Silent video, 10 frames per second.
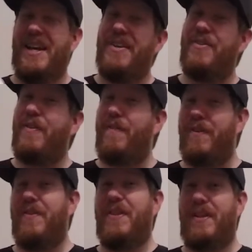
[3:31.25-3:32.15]

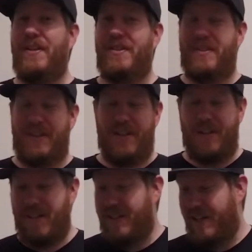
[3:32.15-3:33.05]
$150 or so
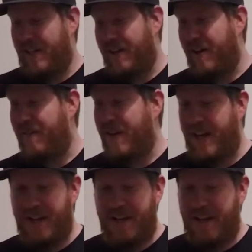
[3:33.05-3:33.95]
to get it over here.